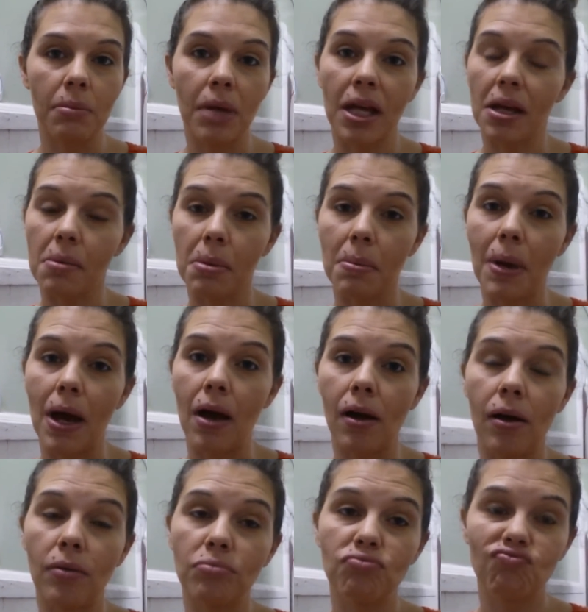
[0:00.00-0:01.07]
makeup
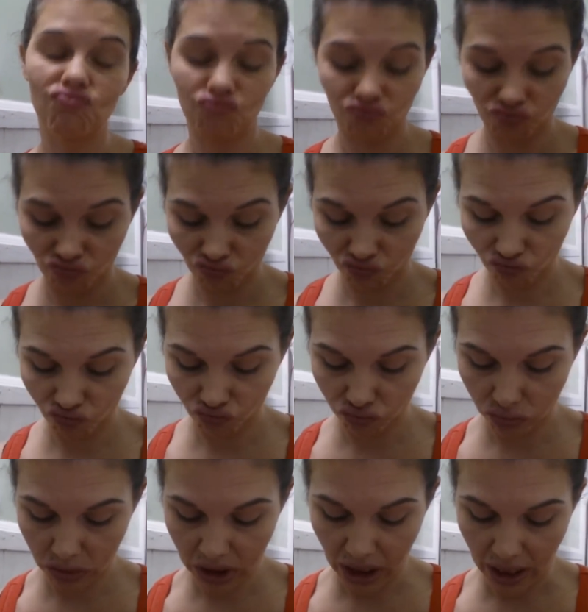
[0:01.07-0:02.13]
about
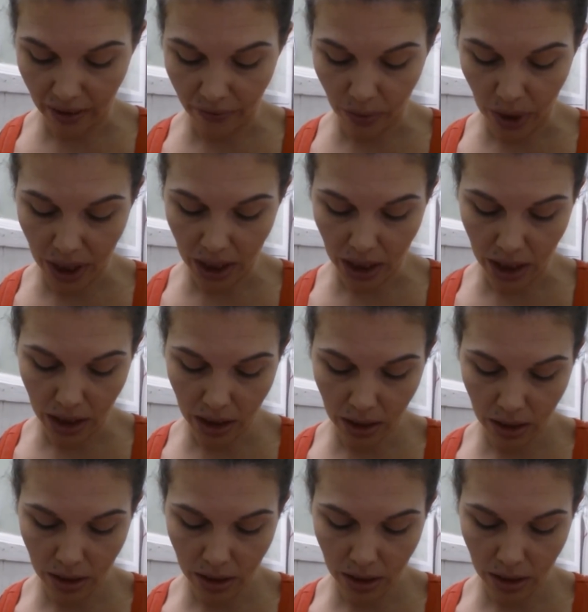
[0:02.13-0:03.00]
halfway done.